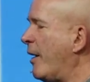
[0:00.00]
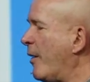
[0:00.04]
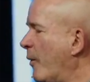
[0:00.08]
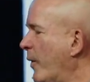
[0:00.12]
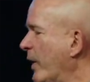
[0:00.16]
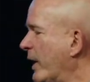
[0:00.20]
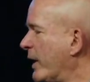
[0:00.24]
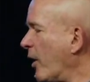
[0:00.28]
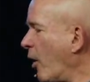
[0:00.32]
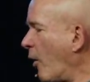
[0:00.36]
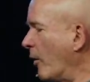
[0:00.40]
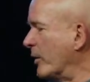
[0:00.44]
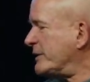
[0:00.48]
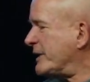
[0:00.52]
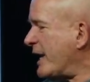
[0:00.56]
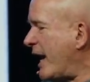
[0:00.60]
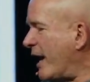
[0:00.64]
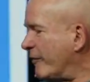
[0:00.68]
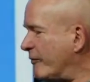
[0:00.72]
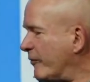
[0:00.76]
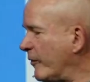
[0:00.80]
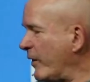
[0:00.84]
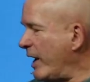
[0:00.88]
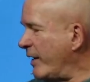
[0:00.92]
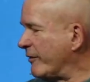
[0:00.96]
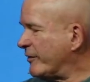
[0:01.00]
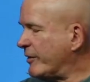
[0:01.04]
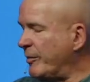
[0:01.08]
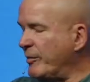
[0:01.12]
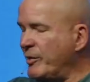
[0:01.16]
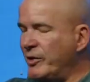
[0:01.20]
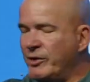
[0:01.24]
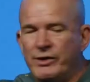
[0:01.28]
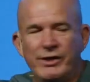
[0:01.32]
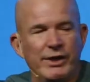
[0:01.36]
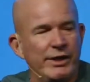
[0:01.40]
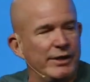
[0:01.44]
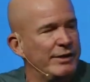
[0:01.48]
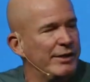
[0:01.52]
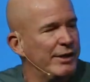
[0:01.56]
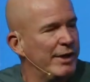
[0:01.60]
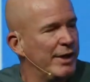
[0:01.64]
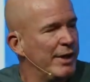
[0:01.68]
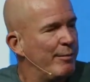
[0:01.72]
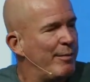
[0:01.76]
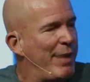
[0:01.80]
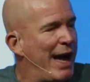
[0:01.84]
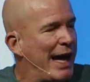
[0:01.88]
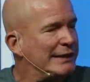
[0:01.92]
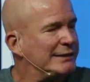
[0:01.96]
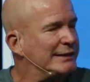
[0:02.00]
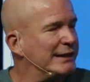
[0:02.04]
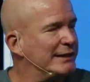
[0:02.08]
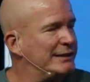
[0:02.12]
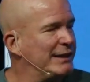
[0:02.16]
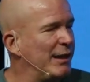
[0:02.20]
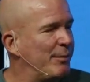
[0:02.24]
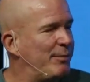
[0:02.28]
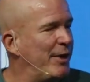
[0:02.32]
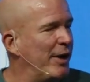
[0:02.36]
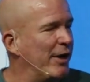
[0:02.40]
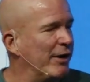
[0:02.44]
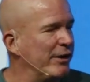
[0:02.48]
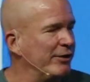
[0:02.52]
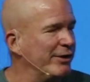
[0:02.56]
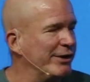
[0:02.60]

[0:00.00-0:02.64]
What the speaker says: We have communion baskets up here.